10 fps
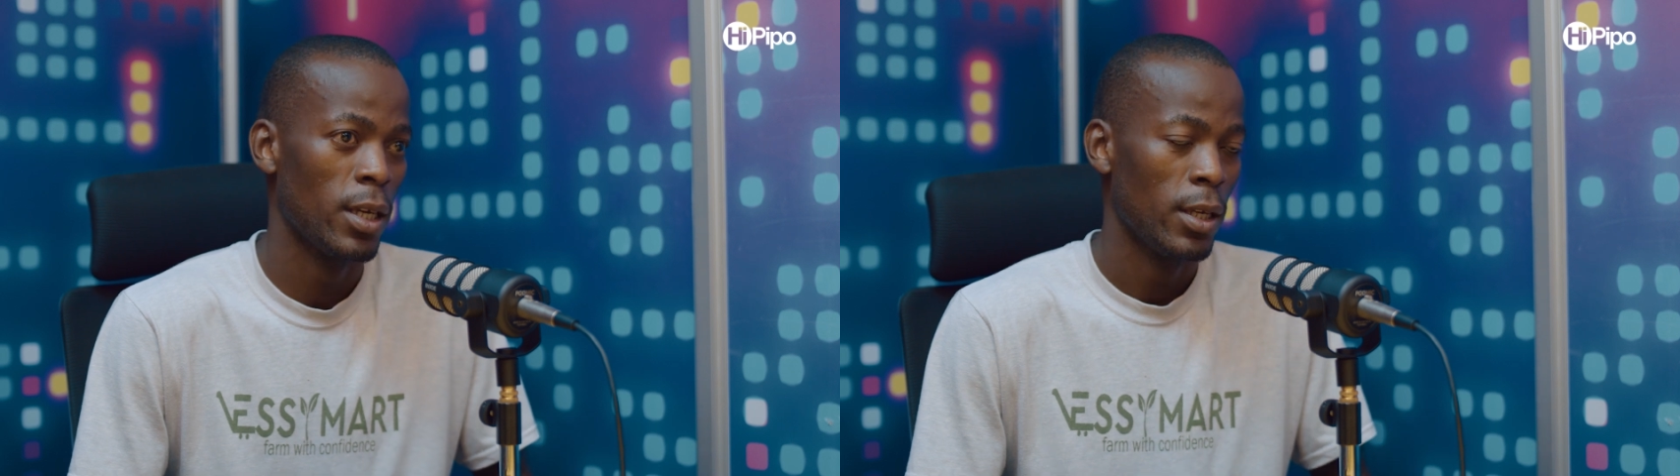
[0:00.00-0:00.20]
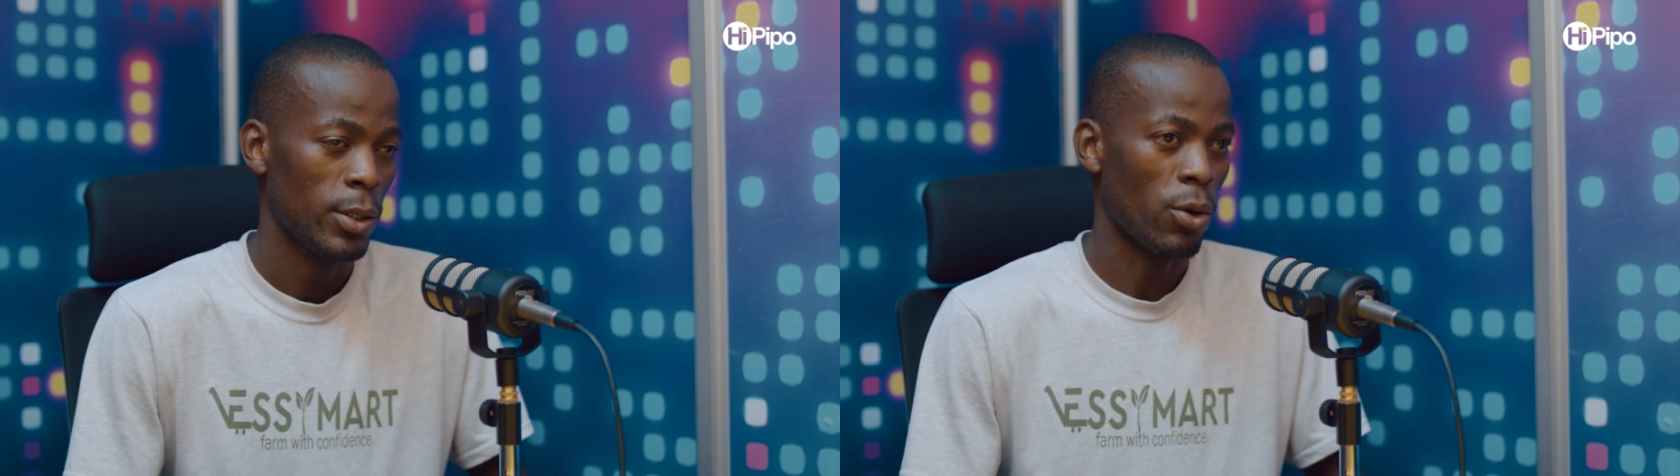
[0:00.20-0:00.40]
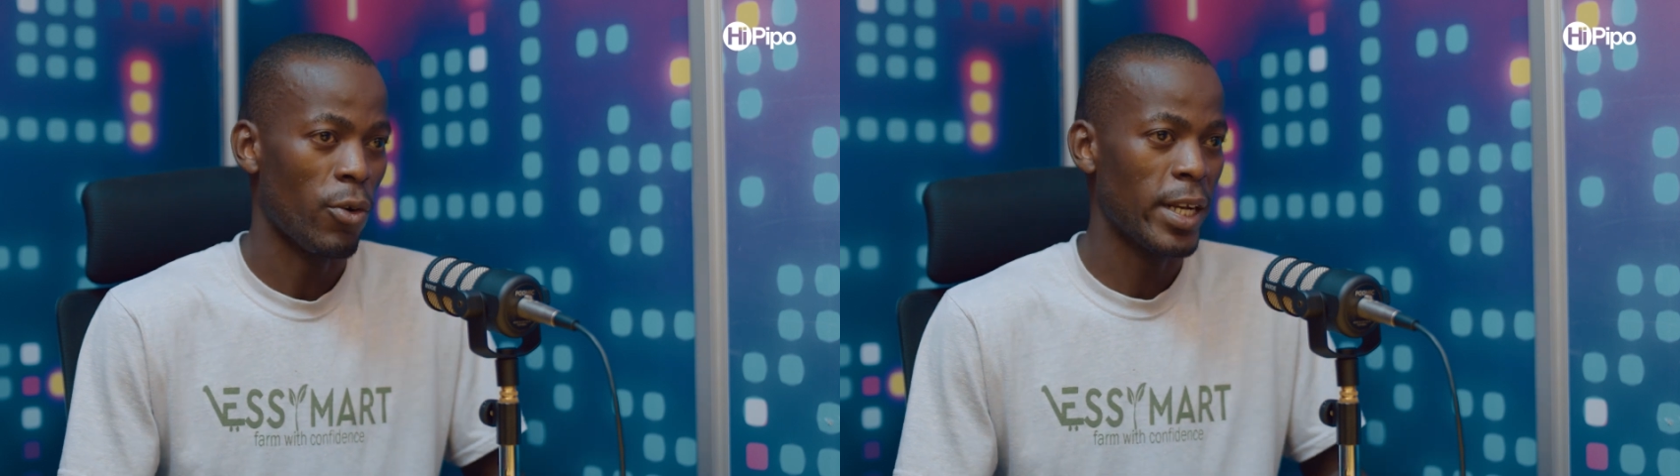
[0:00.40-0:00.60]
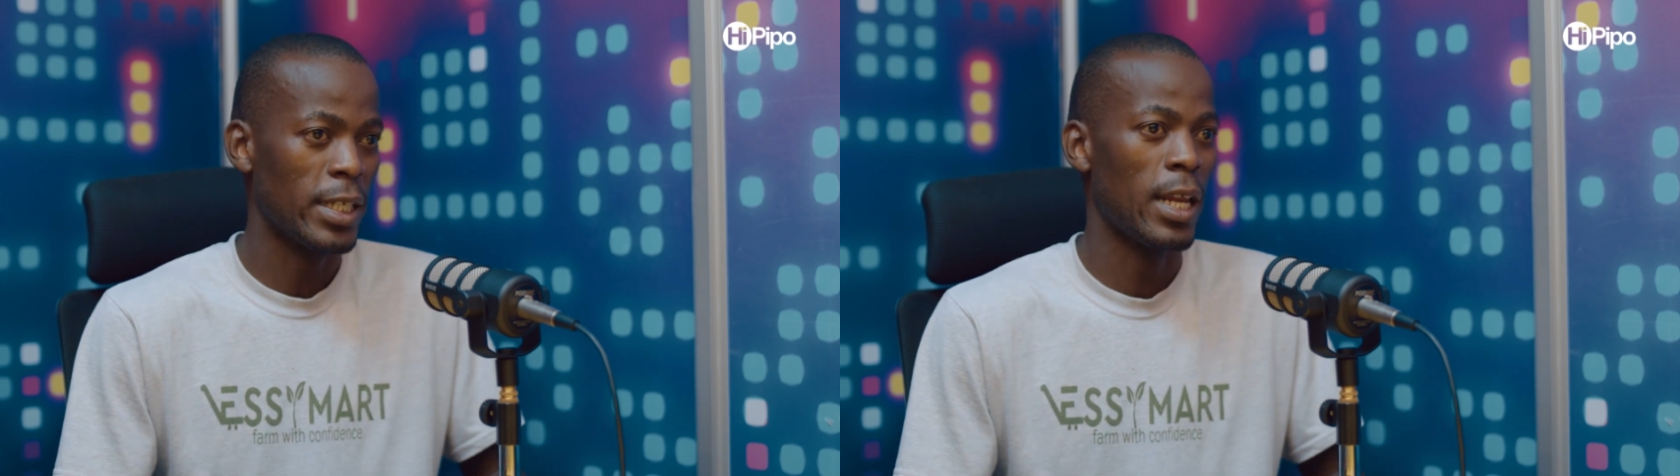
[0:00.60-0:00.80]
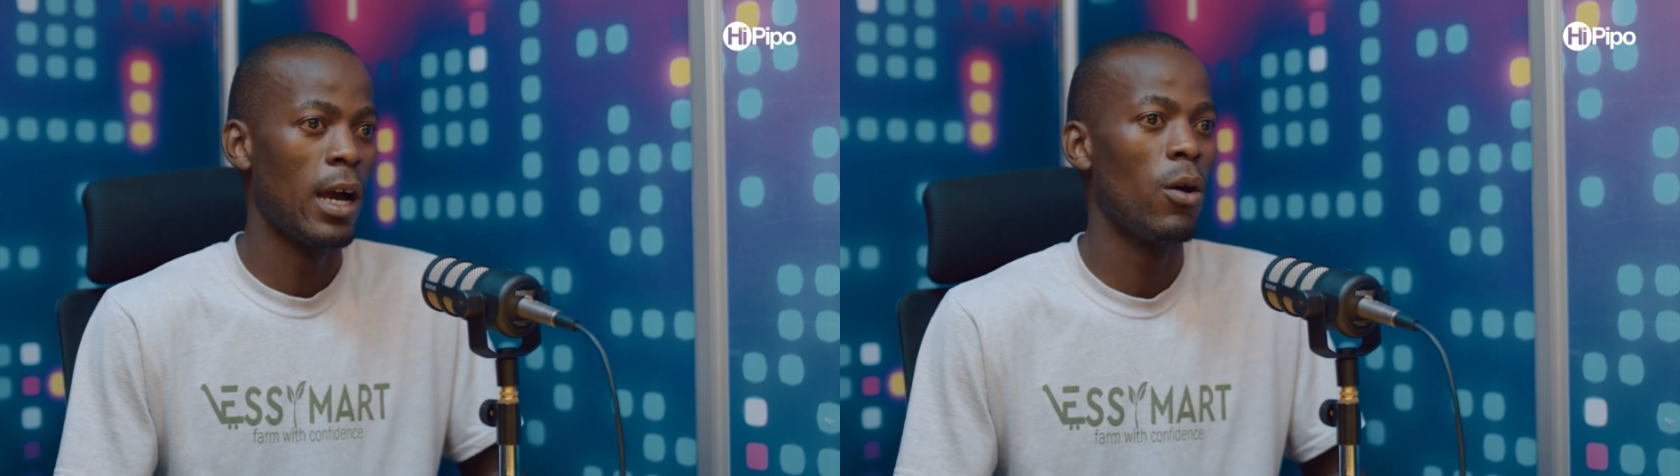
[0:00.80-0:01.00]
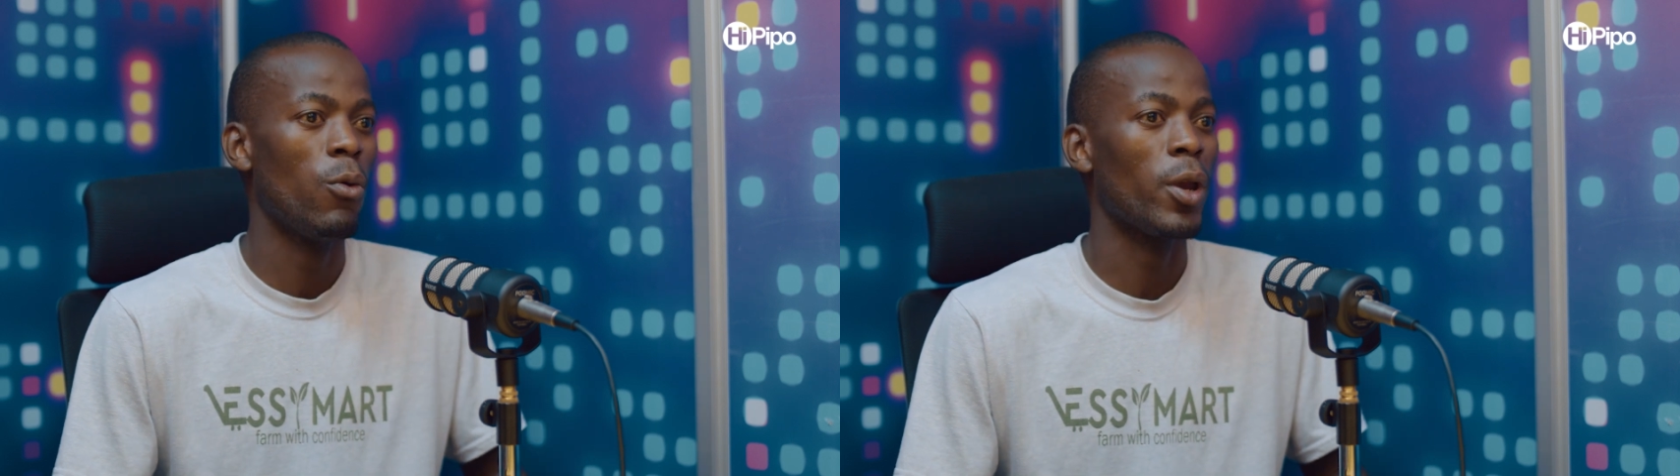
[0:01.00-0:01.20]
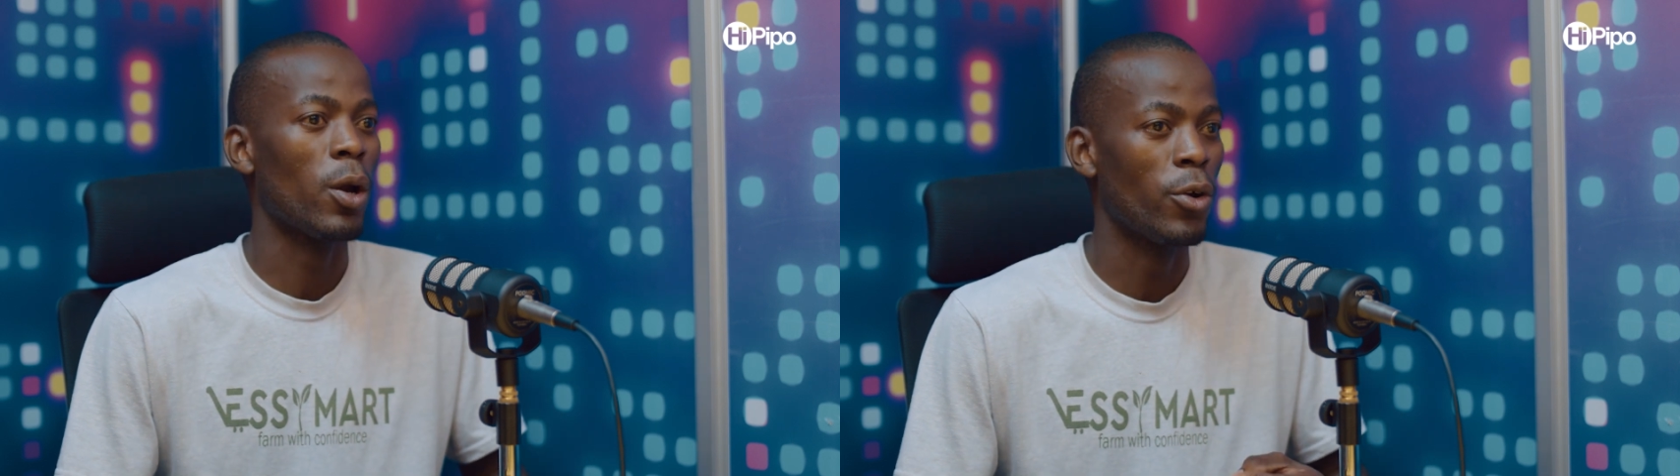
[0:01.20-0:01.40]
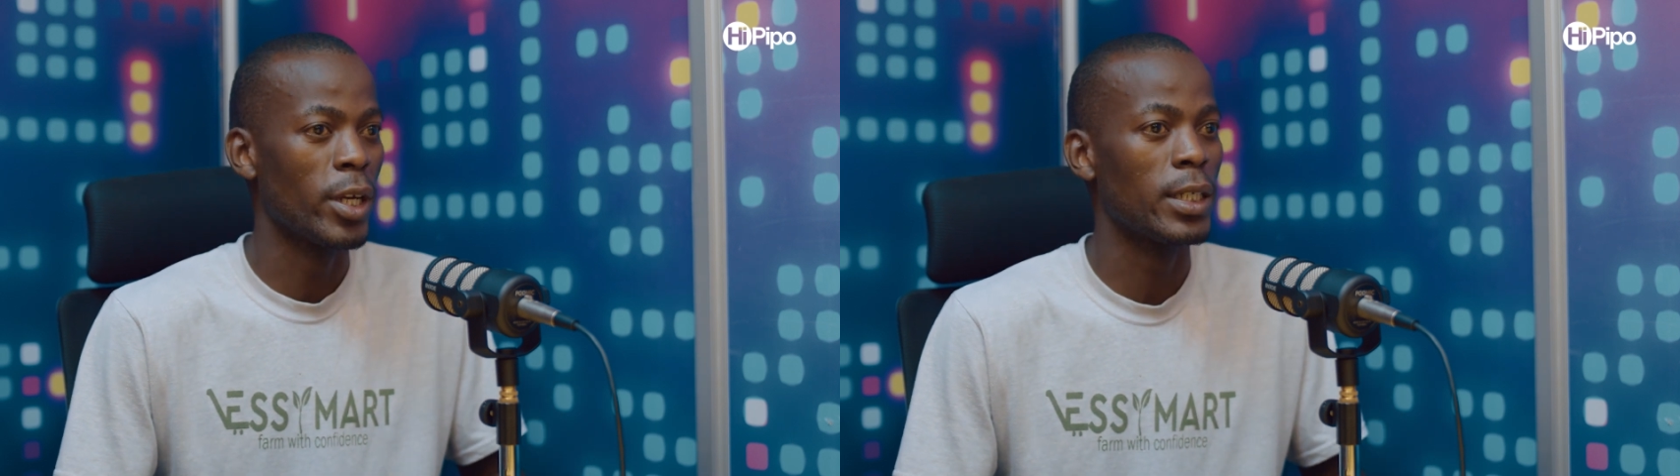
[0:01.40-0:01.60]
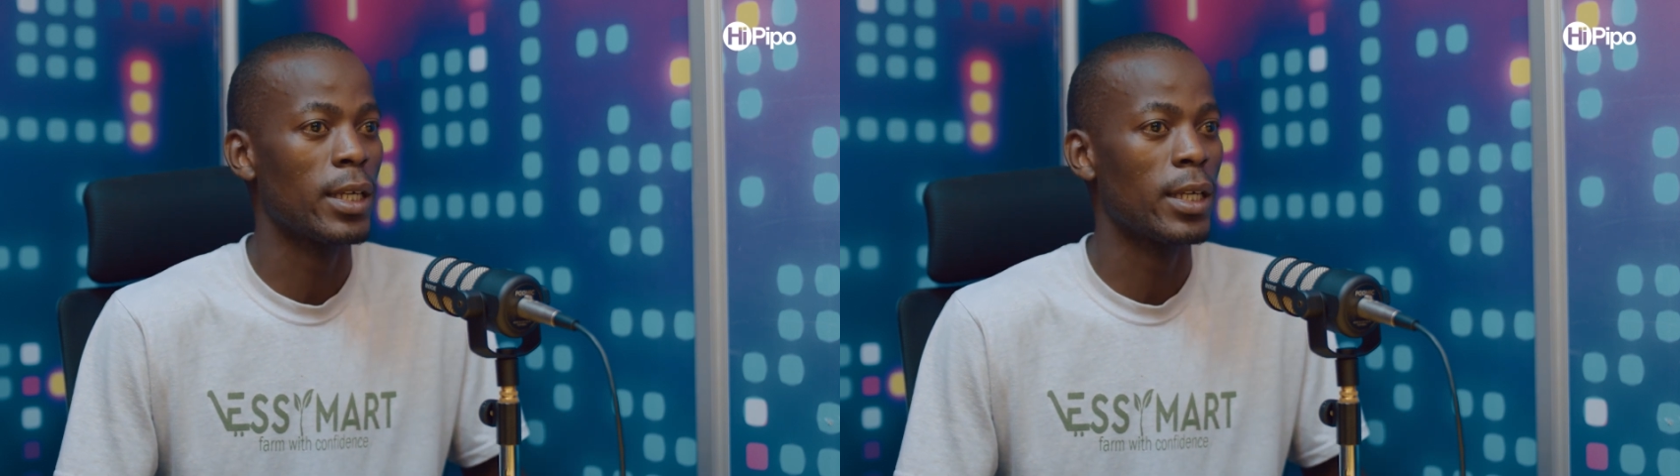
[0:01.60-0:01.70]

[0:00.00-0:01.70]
So right now we connect